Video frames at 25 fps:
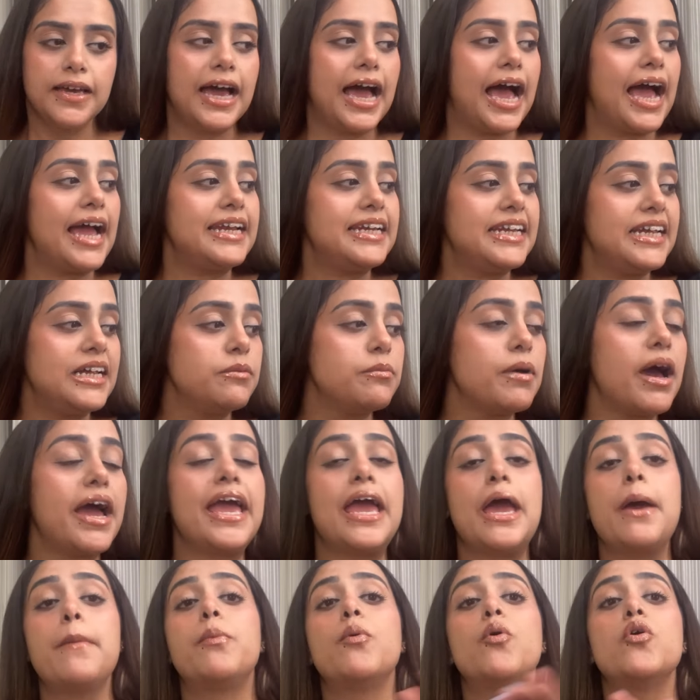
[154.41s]
I need my
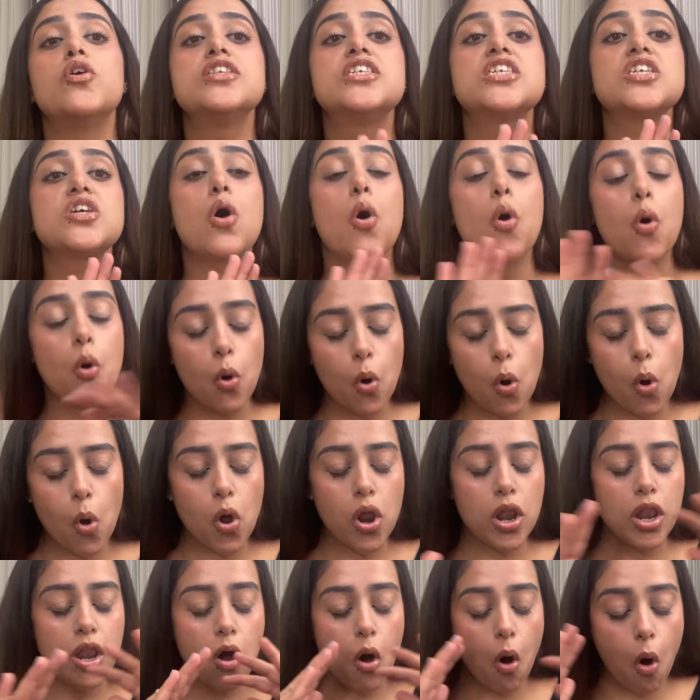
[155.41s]
AirPods
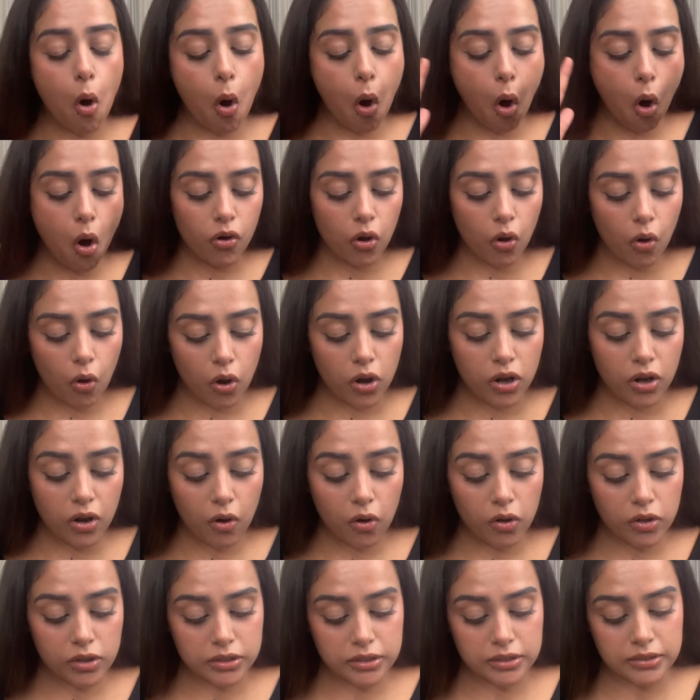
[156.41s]
all
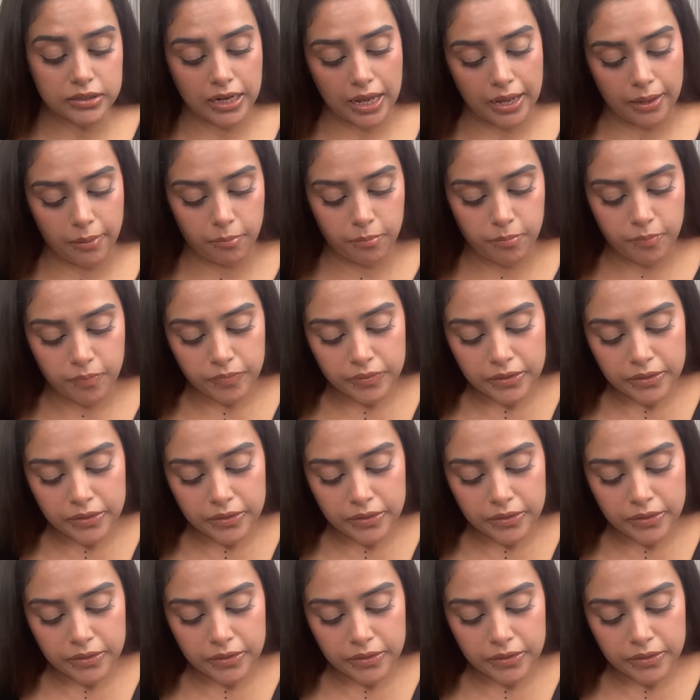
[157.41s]
the time.